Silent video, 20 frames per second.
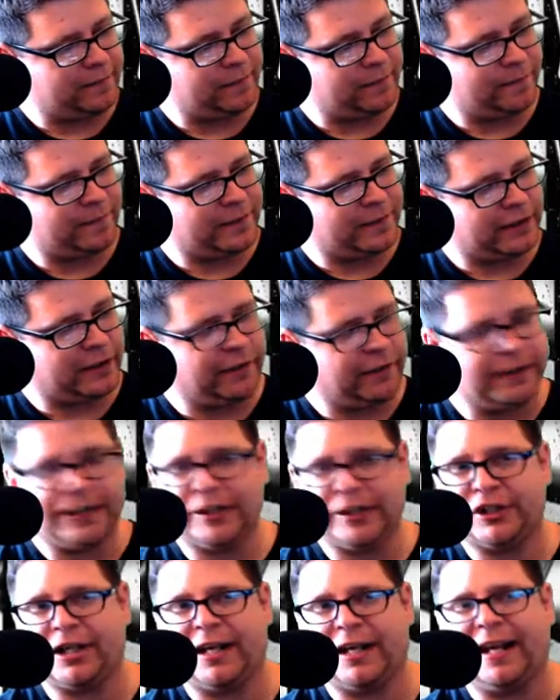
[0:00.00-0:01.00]
Including a
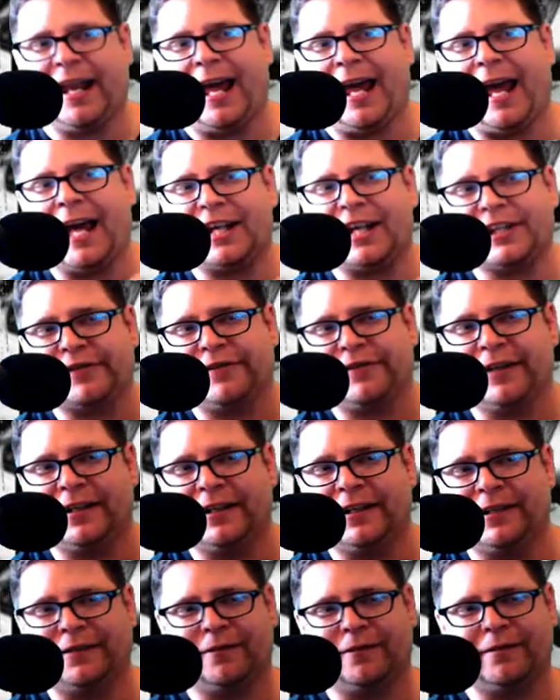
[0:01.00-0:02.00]
giant Ash
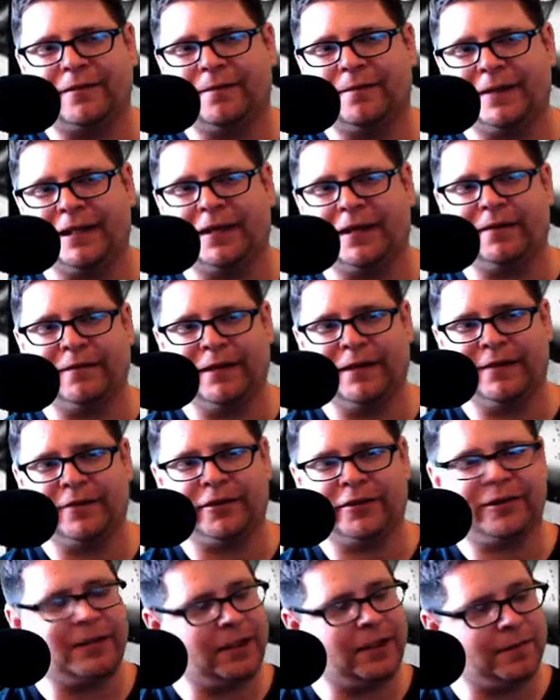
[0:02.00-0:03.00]
figure,
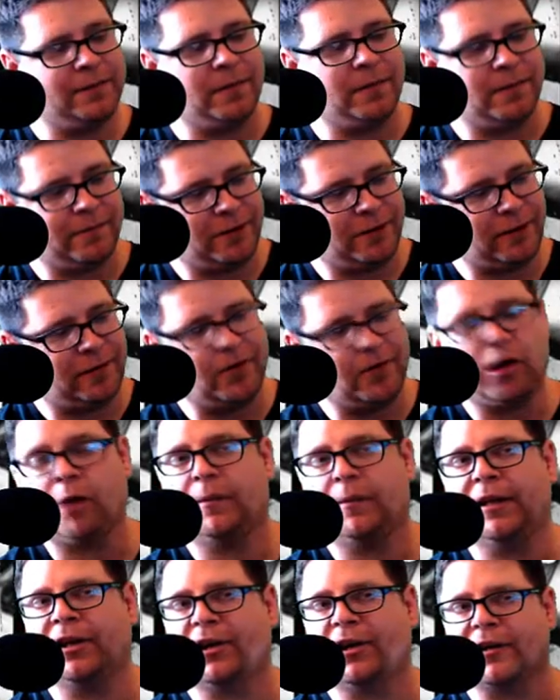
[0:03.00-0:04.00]
evil, Army
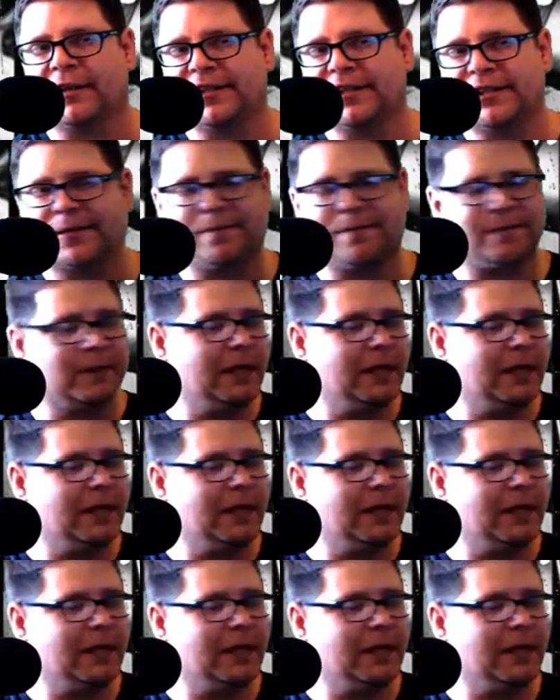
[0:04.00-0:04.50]
of Darkness.